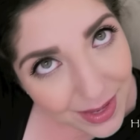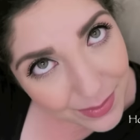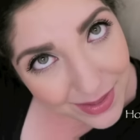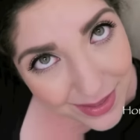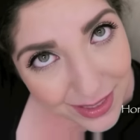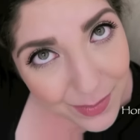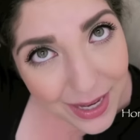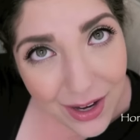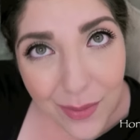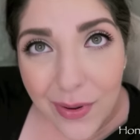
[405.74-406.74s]
I'm just gonna leave my
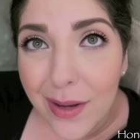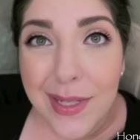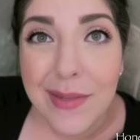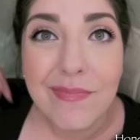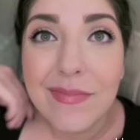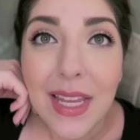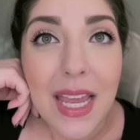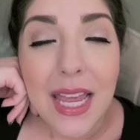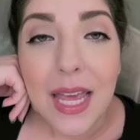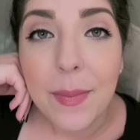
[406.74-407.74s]
hair up probably
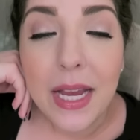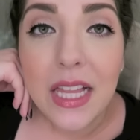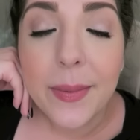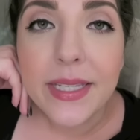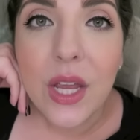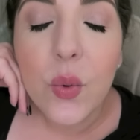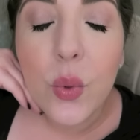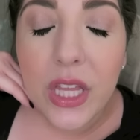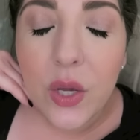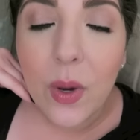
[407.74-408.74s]
in my clip because I
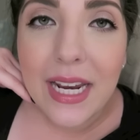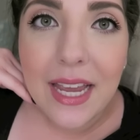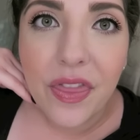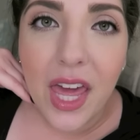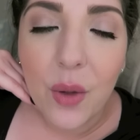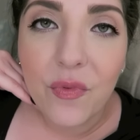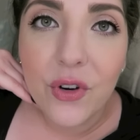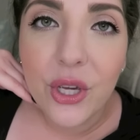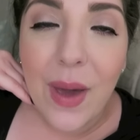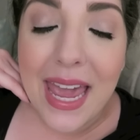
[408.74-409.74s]
really want to get that up for
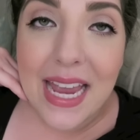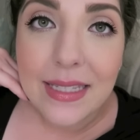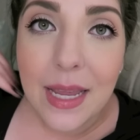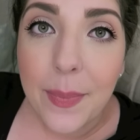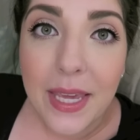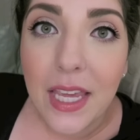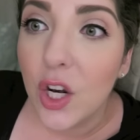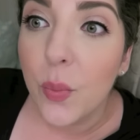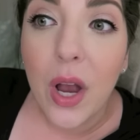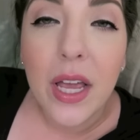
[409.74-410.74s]
you ASAP.
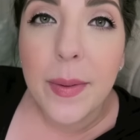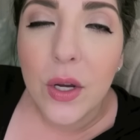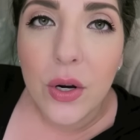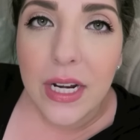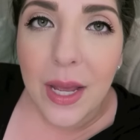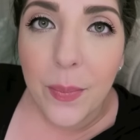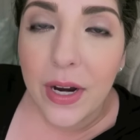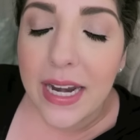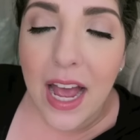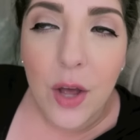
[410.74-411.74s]
It'll probably be already up
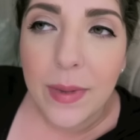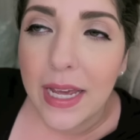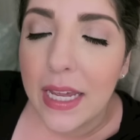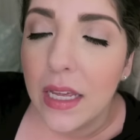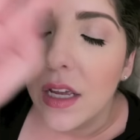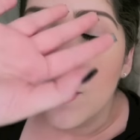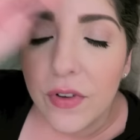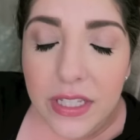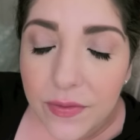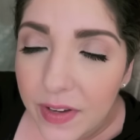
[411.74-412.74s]
right now, my
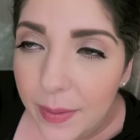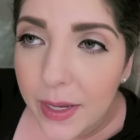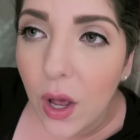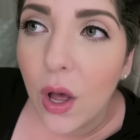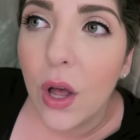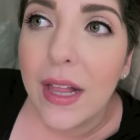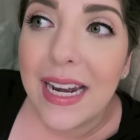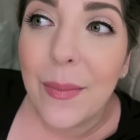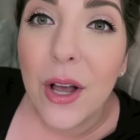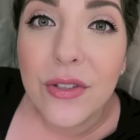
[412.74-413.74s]
friends and family haul,
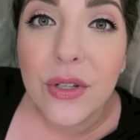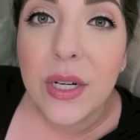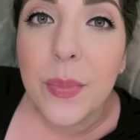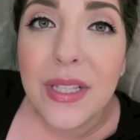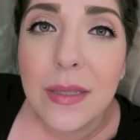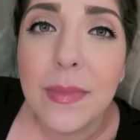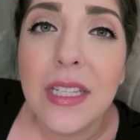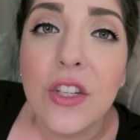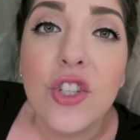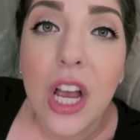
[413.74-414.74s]
and I'm also gonna put some
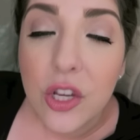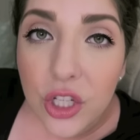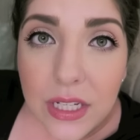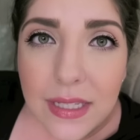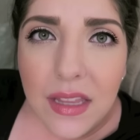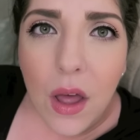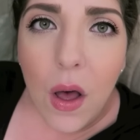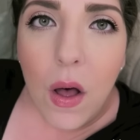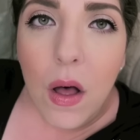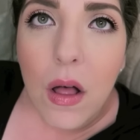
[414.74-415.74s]
suggestions in the
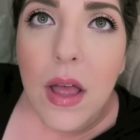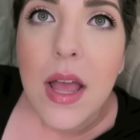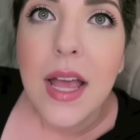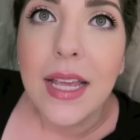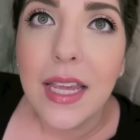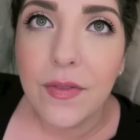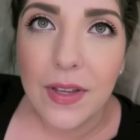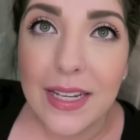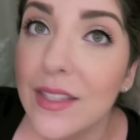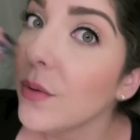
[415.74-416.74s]
haul,
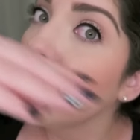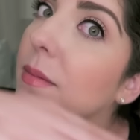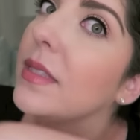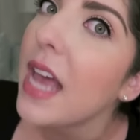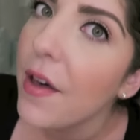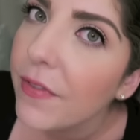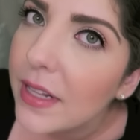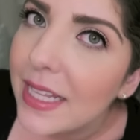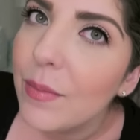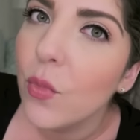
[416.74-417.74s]
even because there was
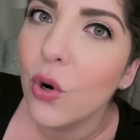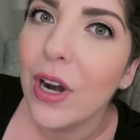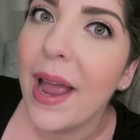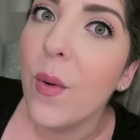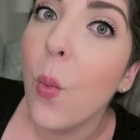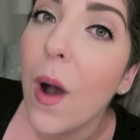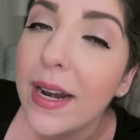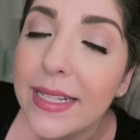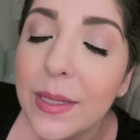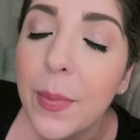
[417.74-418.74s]
definitely more I
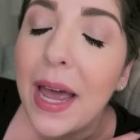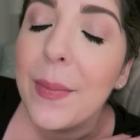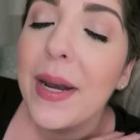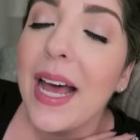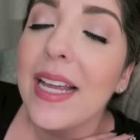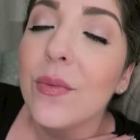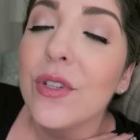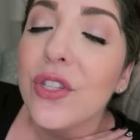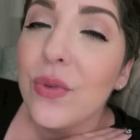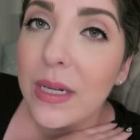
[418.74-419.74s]
wanted to buy, but I
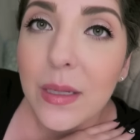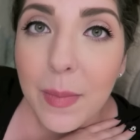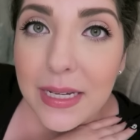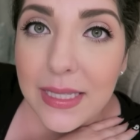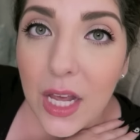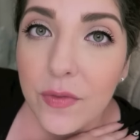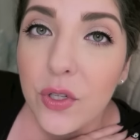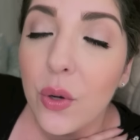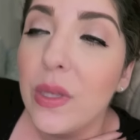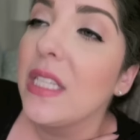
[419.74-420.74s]
restricted myself
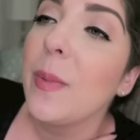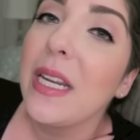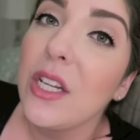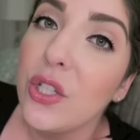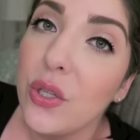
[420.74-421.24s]
to only spending